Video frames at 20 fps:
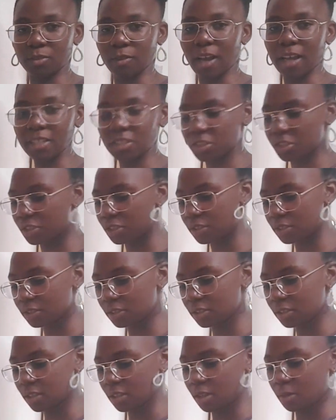scratch.
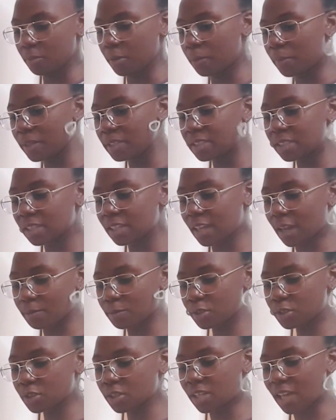But basically, I'm
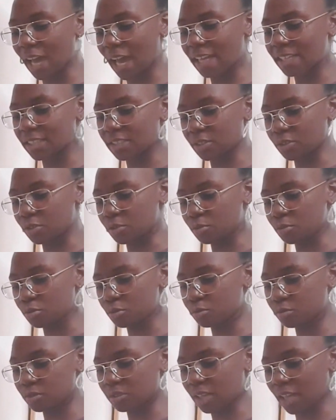just going to add in the
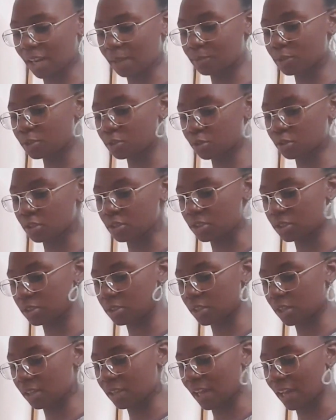noodles and I'm just going to
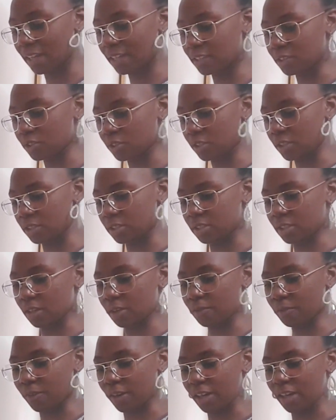stir that into the
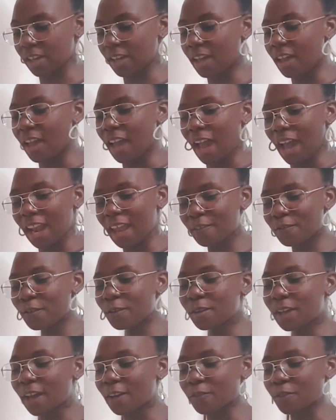stir fry. And I
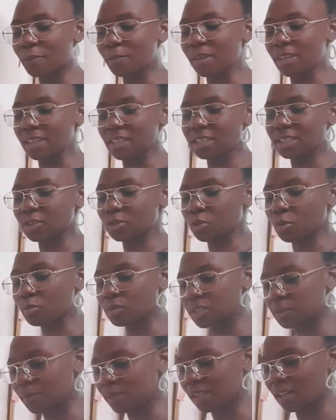feel like for me, this has
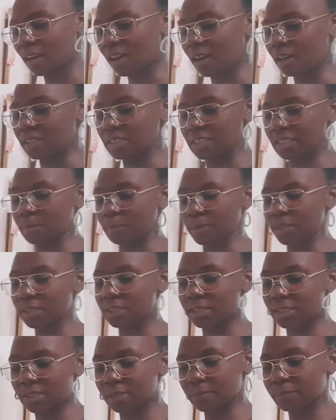always been the hardest
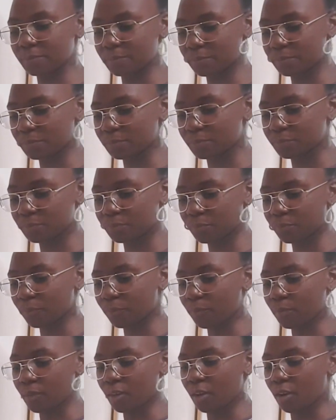bit
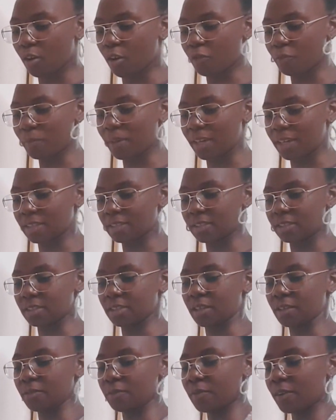of making
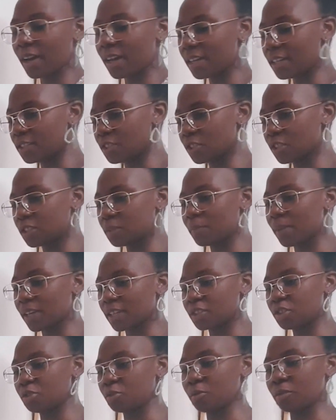stir fry. Just
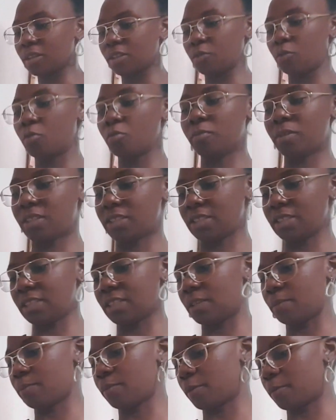making sure it all mixes
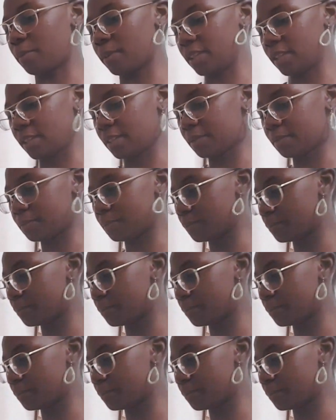in properly.